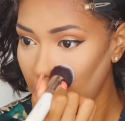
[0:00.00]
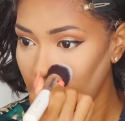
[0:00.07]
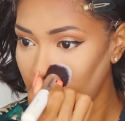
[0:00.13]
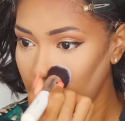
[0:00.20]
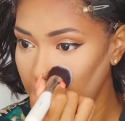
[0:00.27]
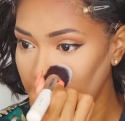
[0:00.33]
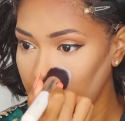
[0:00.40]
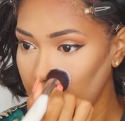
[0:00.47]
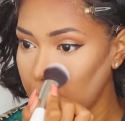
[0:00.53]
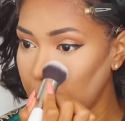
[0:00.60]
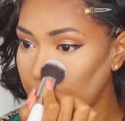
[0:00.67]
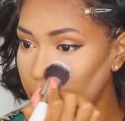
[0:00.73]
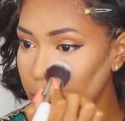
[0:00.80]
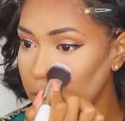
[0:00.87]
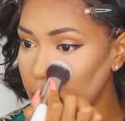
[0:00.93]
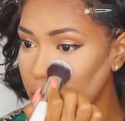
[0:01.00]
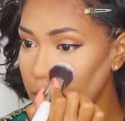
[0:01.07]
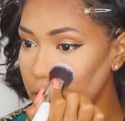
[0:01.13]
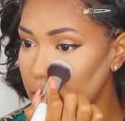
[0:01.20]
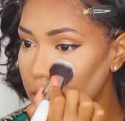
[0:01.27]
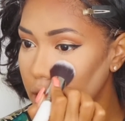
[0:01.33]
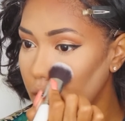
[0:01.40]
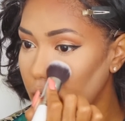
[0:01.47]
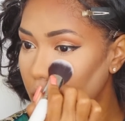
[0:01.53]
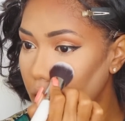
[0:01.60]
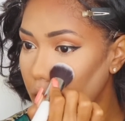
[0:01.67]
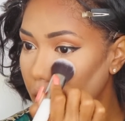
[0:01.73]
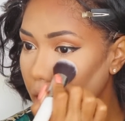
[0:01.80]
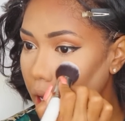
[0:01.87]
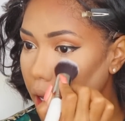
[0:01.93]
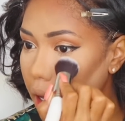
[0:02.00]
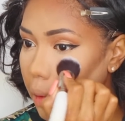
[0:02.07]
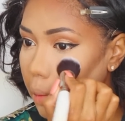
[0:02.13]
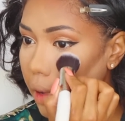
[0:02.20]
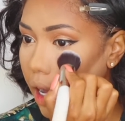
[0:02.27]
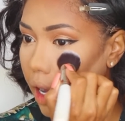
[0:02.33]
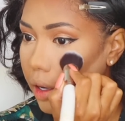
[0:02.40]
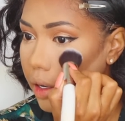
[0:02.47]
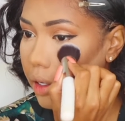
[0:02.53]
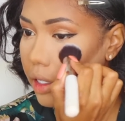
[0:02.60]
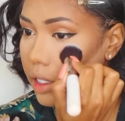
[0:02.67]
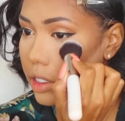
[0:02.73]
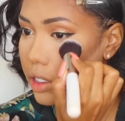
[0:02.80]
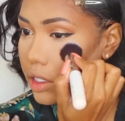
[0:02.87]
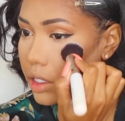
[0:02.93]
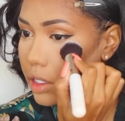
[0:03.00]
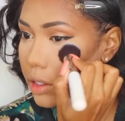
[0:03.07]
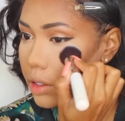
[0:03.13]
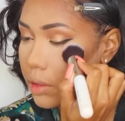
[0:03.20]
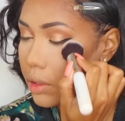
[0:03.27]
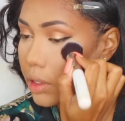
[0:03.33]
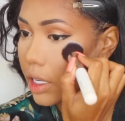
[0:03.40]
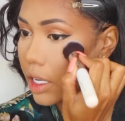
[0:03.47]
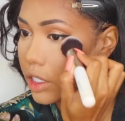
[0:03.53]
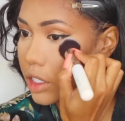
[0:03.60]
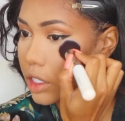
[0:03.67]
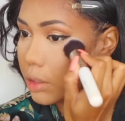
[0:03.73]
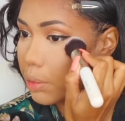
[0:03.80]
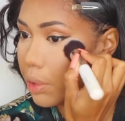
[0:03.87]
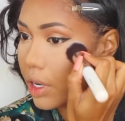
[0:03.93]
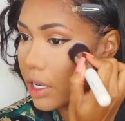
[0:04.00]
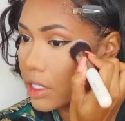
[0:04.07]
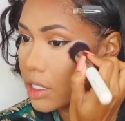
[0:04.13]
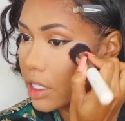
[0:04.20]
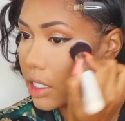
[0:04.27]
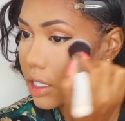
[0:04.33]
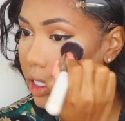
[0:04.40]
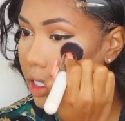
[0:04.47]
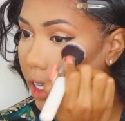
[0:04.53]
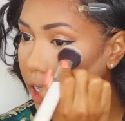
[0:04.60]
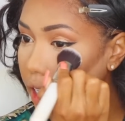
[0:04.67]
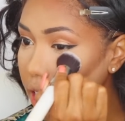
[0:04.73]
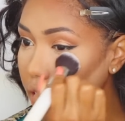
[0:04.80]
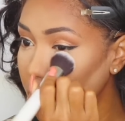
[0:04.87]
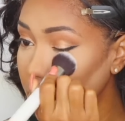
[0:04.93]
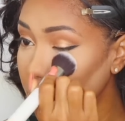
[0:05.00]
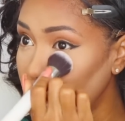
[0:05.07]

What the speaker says: really press this powder into. And just press it lightly.